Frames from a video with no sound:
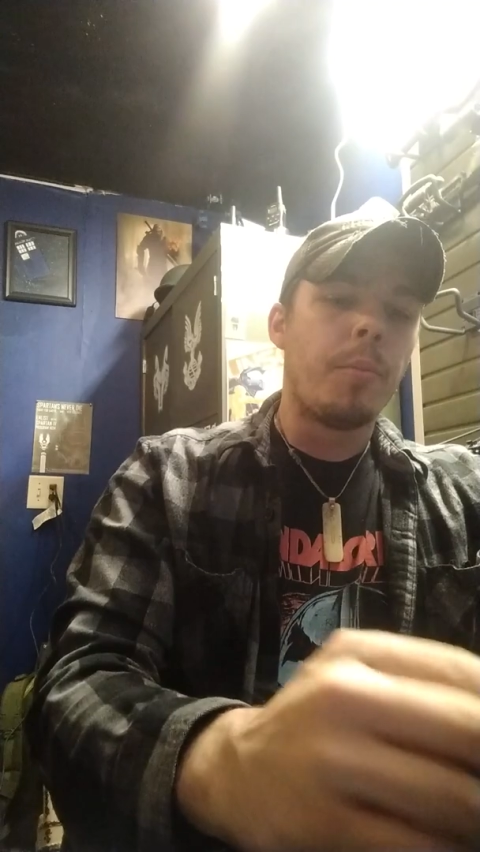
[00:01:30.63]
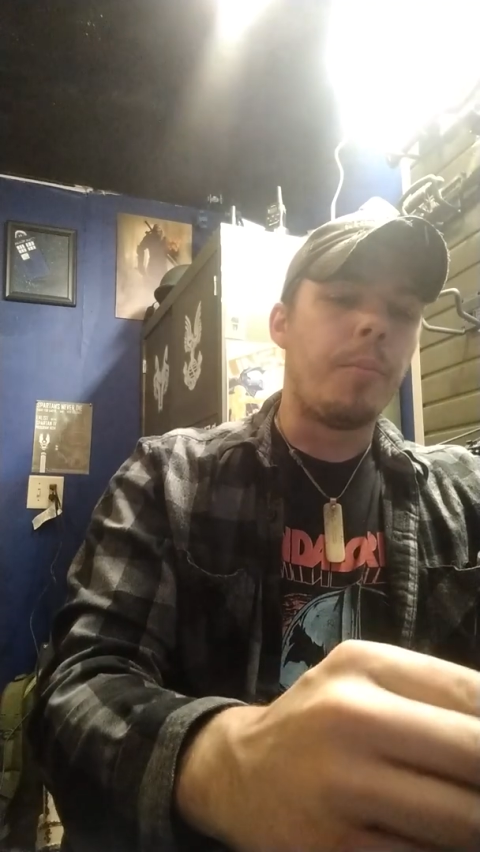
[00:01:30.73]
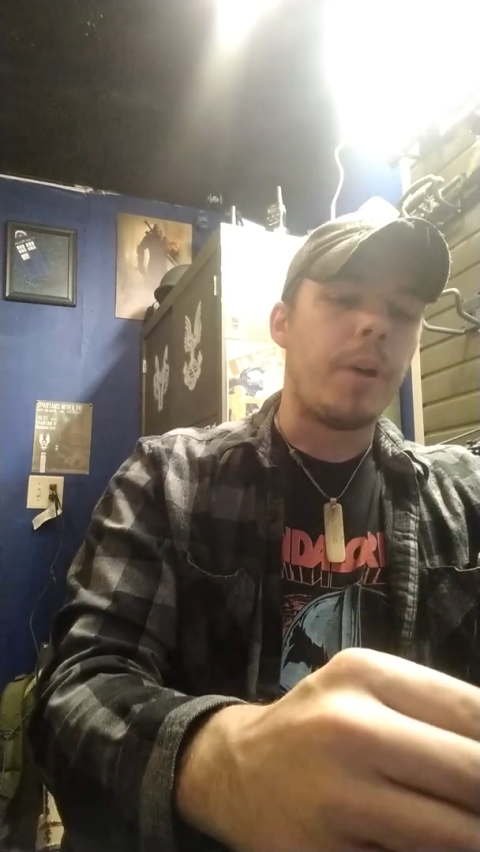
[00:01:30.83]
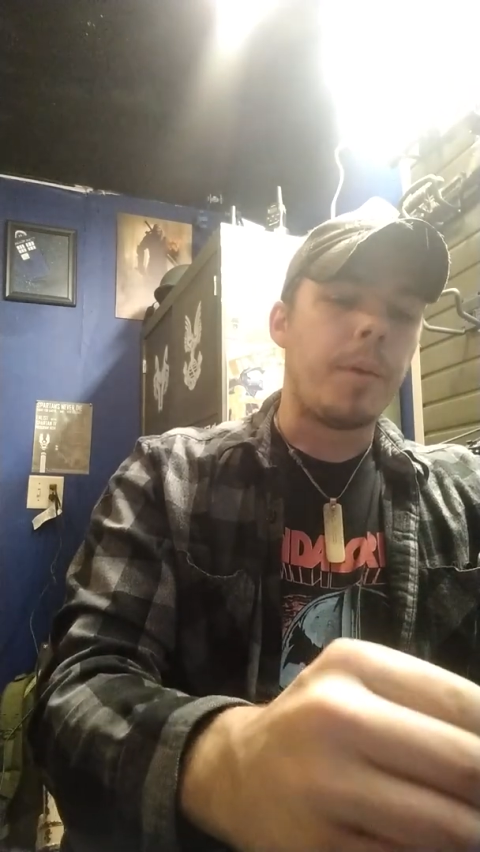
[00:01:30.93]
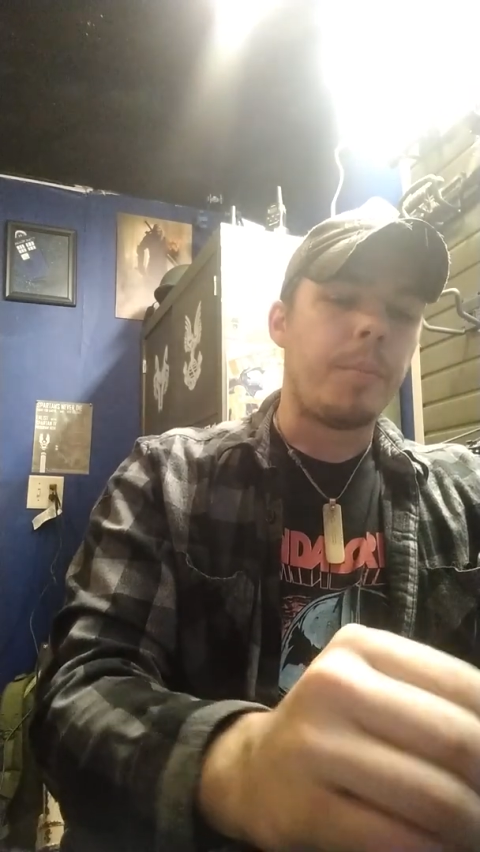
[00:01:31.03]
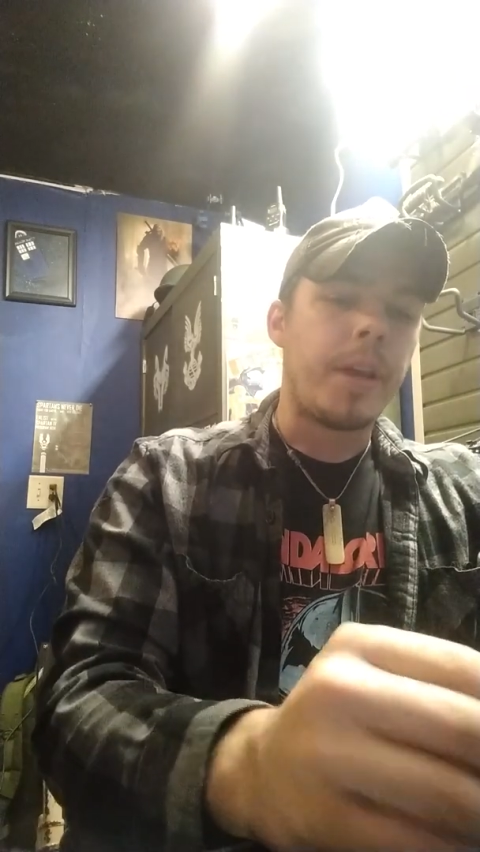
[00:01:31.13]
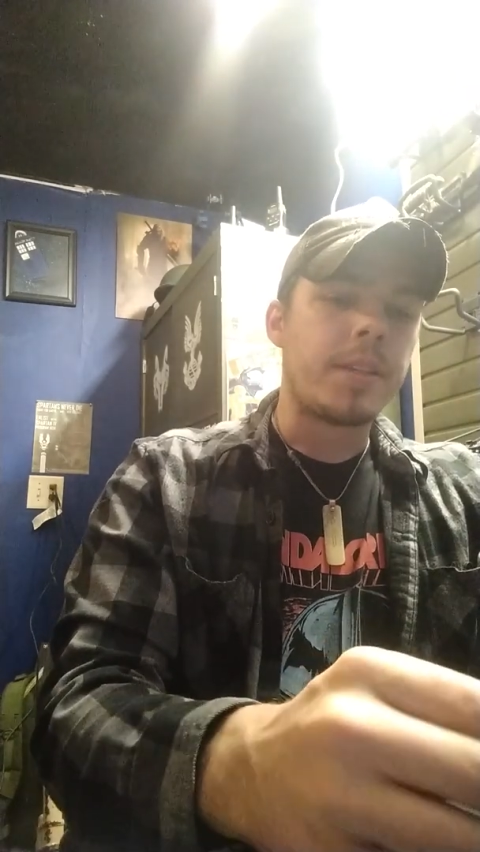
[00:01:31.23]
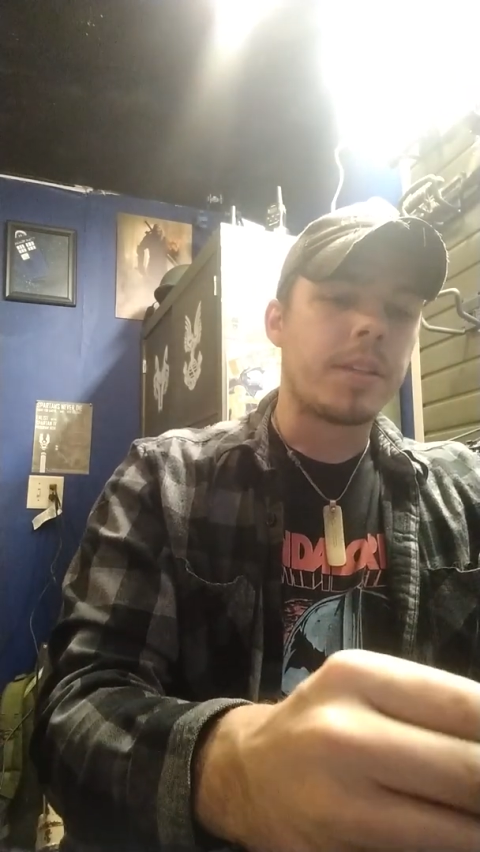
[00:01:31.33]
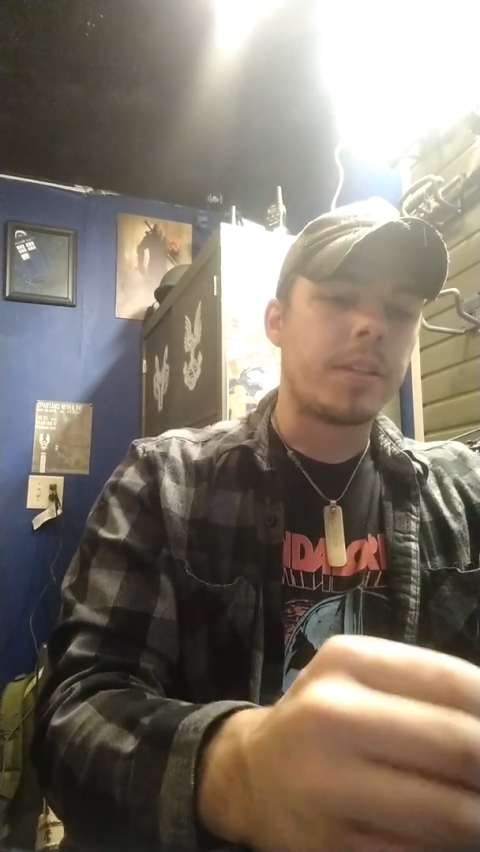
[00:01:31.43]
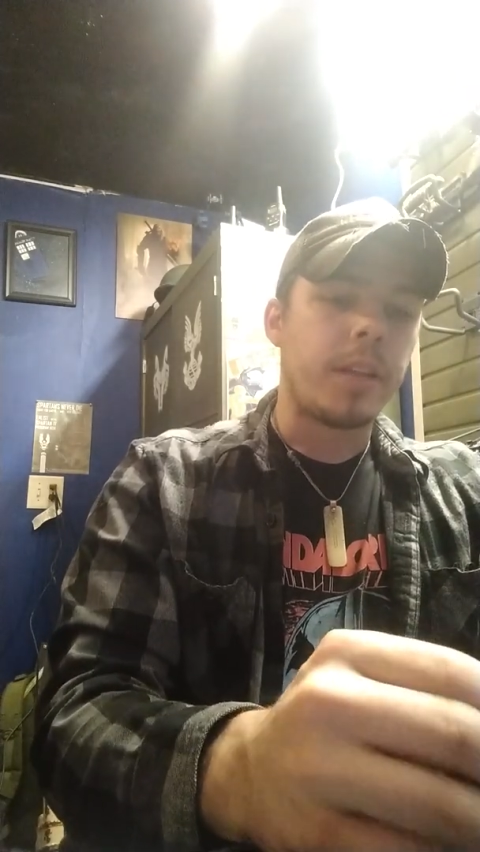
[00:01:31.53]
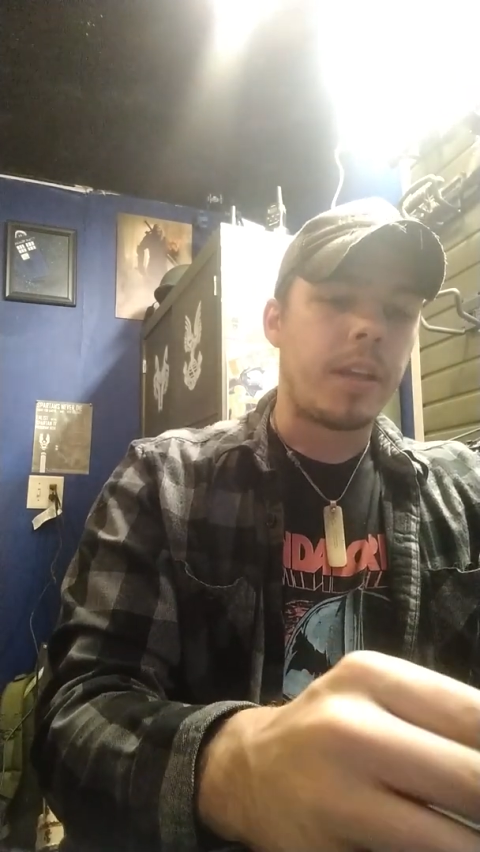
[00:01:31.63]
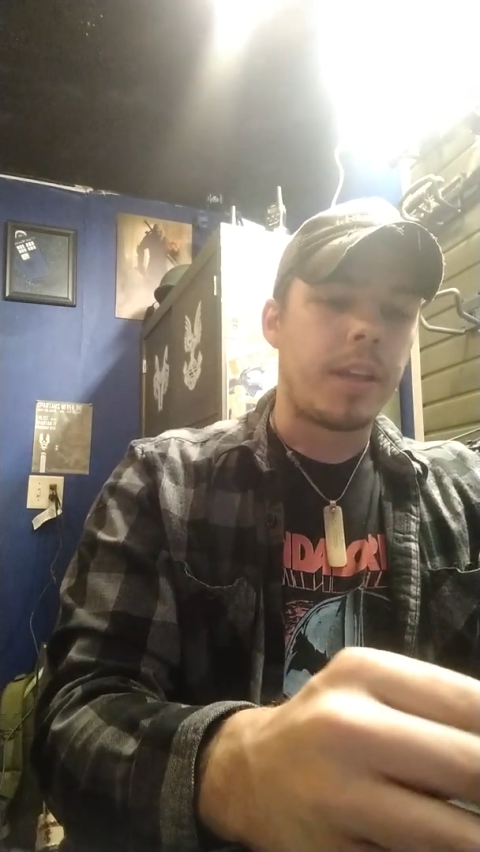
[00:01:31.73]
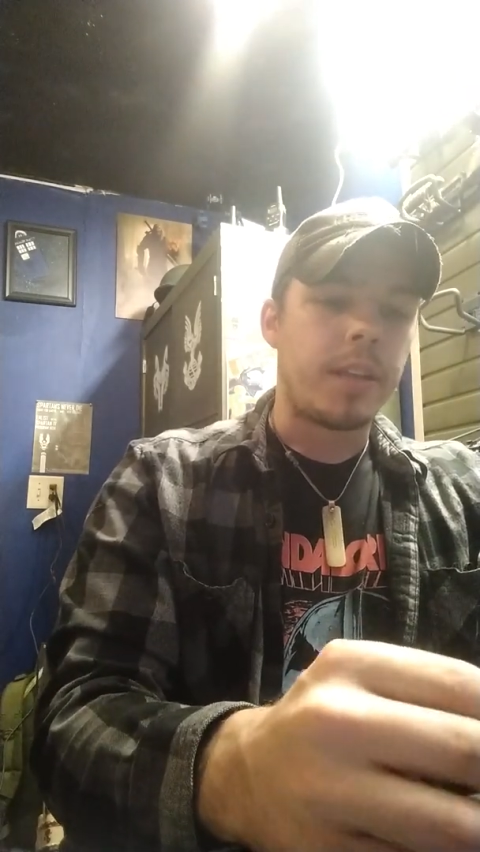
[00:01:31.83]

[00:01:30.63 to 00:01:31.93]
but basically,